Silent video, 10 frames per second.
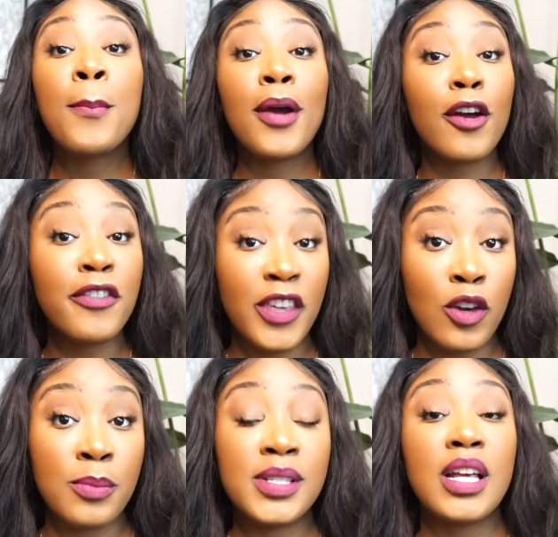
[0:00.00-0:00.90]

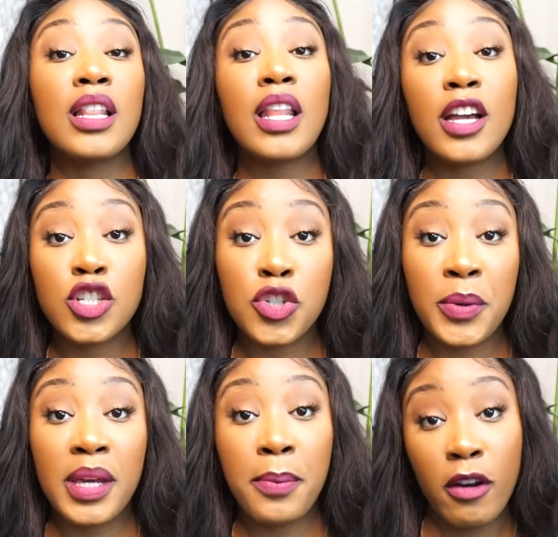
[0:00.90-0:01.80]
perfume to
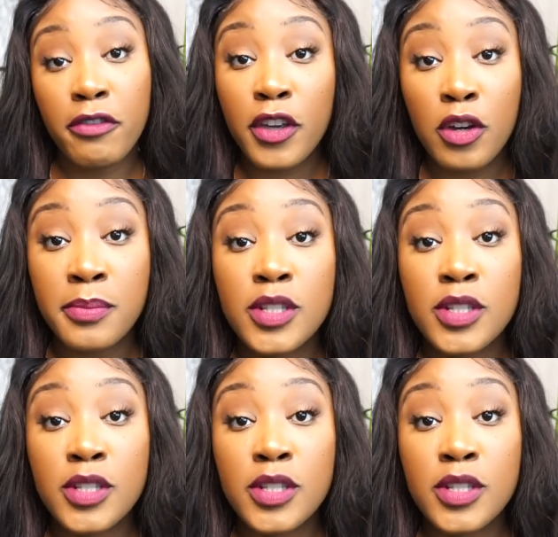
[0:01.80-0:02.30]
luxury perfume.